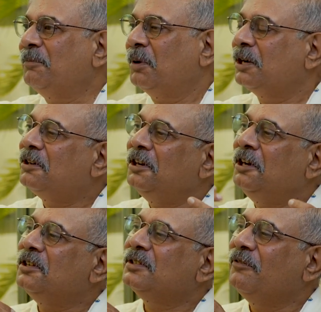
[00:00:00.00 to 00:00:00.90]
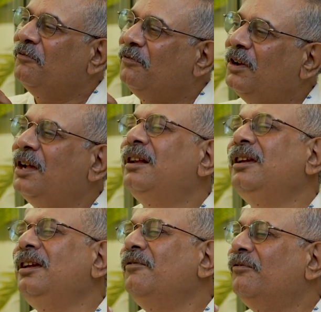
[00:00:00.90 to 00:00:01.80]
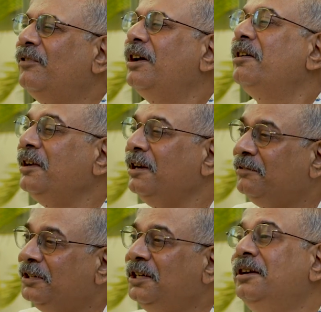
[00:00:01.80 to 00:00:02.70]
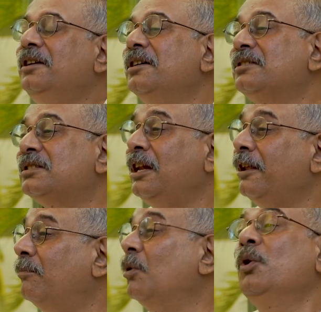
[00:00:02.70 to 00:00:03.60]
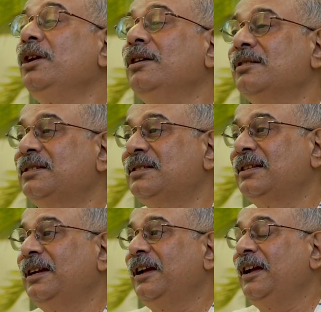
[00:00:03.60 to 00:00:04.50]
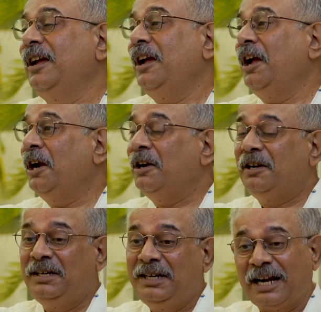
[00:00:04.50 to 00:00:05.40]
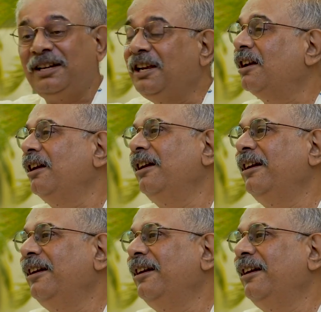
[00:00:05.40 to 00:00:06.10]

but it is a very, very tedious, laborious, and tactical